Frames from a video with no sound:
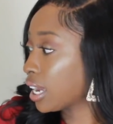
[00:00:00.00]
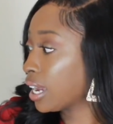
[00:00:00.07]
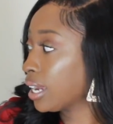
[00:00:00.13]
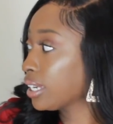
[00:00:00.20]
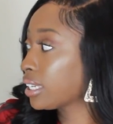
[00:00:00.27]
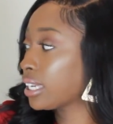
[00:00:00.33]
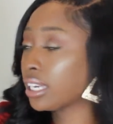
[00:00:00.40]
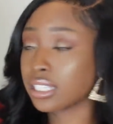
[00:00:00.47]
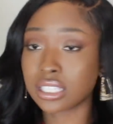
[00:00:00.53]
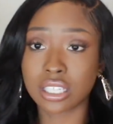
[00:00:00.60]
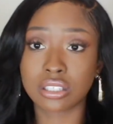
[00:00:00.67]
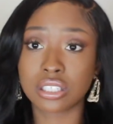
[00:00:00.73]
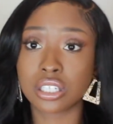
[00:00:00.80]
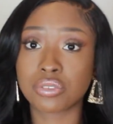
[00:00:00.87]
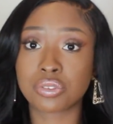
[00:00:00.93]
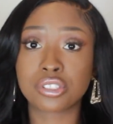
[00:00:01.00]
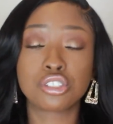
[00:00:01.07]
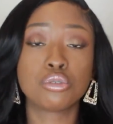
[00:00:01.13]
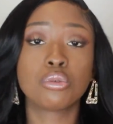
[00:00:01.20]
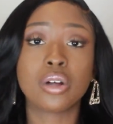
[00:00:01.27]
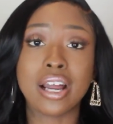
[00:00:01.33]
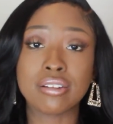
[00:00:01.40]
I can't tell the difference.
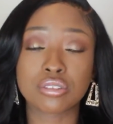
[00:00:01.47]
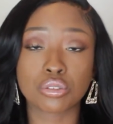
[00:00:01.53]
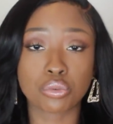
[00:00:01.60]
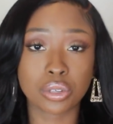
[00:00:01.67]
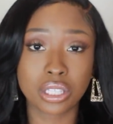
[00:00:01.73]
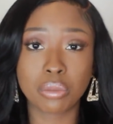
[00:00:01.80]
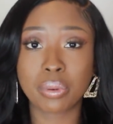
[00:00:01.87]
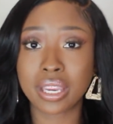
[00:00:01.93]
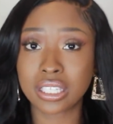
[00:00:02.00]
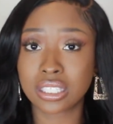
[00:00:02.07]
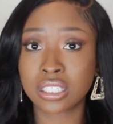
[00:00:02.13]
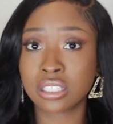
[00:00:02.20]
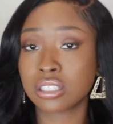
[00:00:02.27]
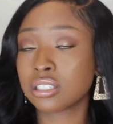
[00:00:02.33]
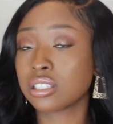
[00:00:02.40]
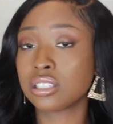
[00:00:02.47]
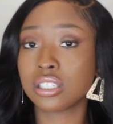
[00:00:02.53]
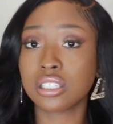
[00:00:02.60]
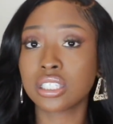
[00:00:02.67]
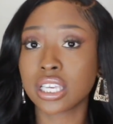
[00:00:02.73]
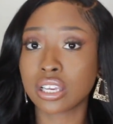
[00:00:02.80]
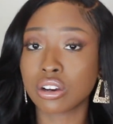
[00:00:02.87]
You will have to really pay attention to
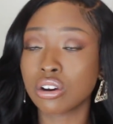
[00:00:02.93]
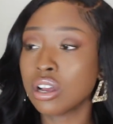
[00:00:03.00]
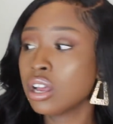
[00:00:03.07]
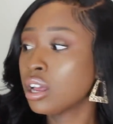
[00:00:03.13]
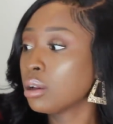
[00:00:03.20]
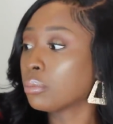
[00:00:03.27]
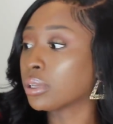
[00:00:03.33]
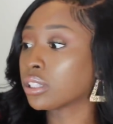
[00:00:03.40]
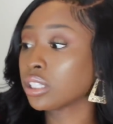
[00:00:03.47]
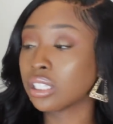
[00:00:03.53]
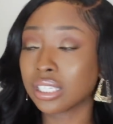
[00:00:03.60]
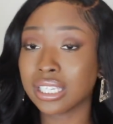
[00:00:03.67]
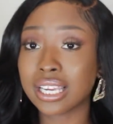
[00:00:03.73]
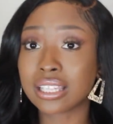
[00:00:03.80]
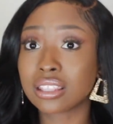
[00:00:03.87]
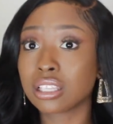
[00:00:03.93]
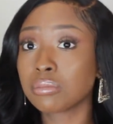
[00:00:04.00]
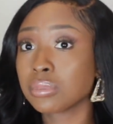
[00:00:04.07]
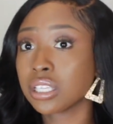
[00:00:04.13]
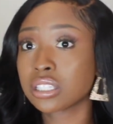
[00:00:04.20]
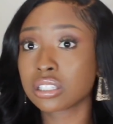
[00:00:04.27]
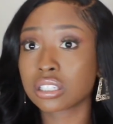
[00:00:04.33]
detail, but looking at them,
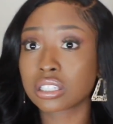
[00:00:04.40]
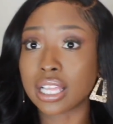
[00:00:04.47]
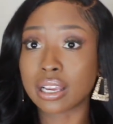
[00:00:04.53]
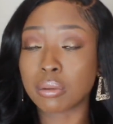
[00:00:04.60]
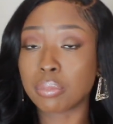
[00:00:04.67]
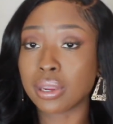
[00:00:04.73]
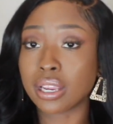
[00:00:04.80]
these look like a